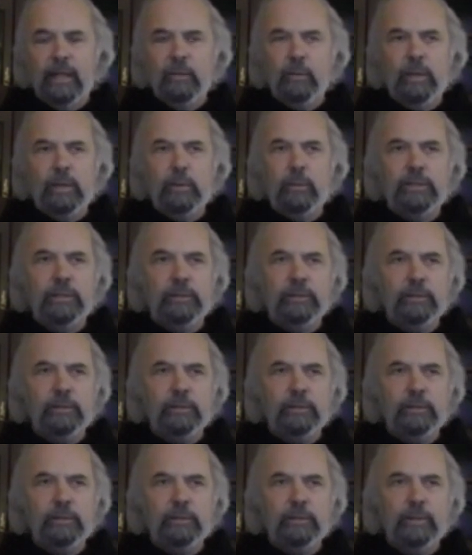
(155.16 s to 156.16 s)
And when we
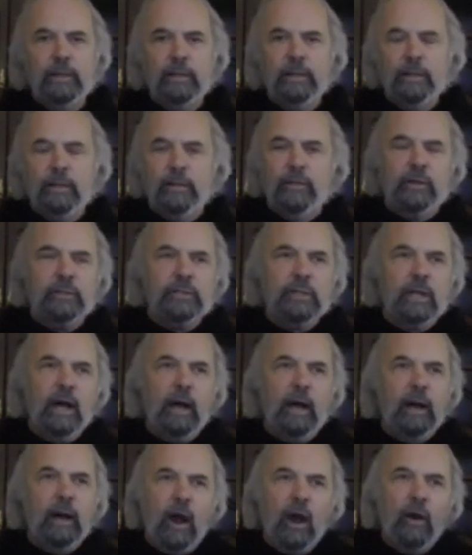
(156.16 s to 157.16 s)
do,
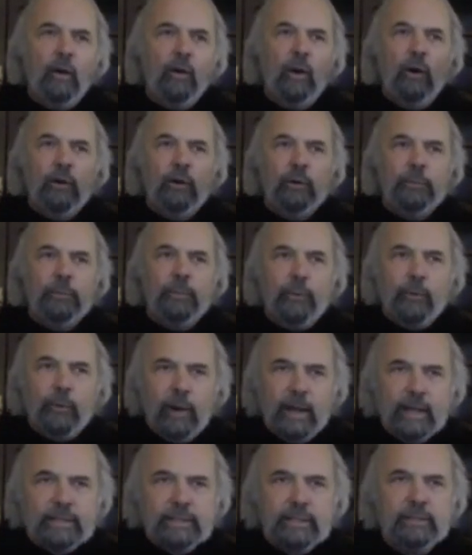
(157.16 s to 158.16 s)
there's
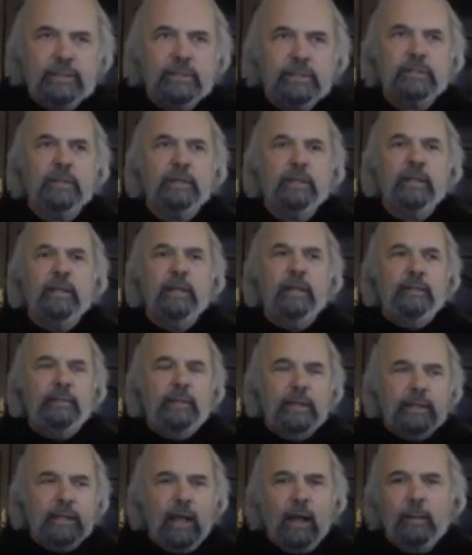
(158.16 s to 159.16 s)
our own
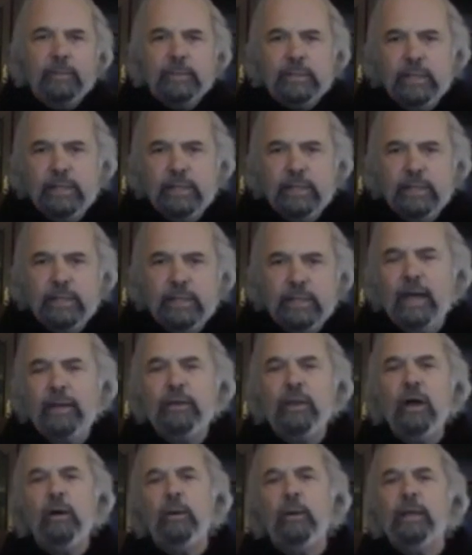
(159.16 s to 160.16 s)
presence
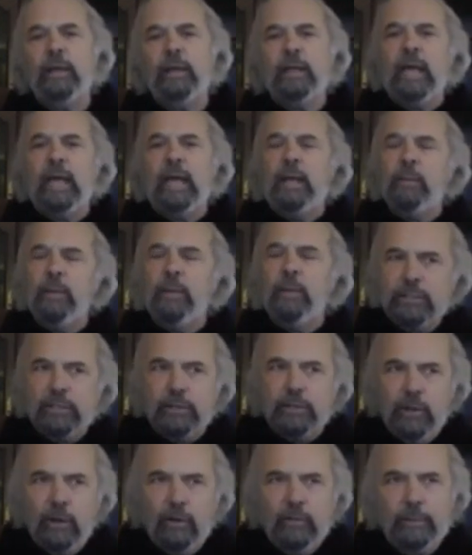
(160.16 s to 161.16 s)
that comes into
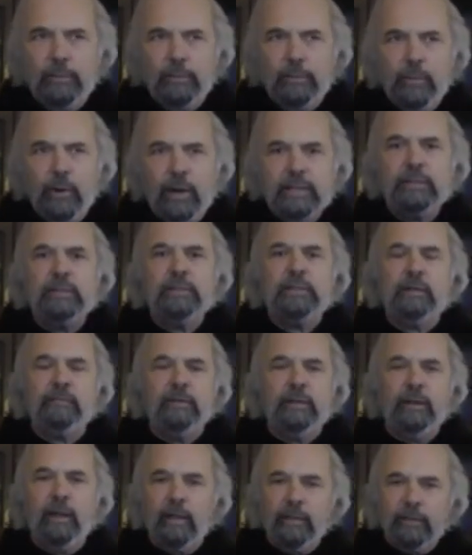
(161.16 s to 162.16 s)
that knowing, and we get
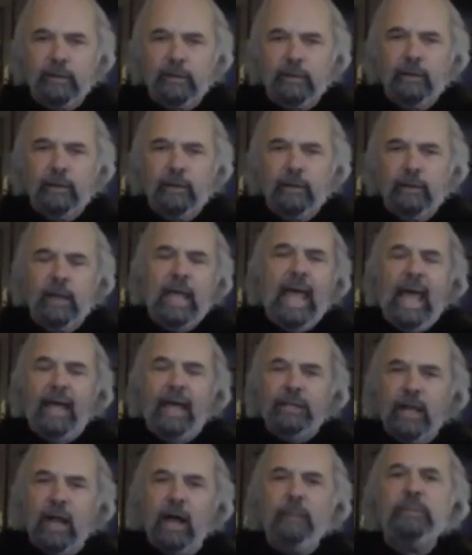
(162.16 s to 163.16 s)
to know the presence of
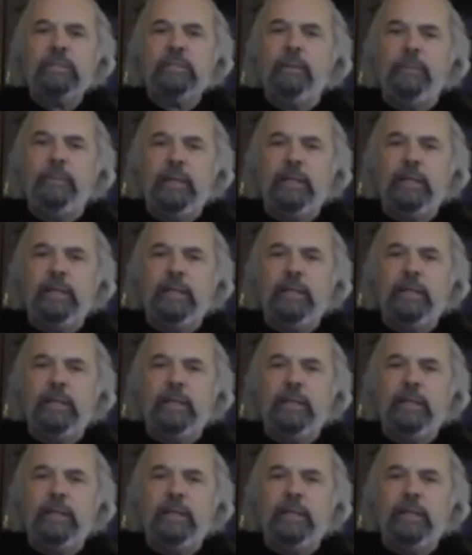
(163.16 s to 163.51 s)
another,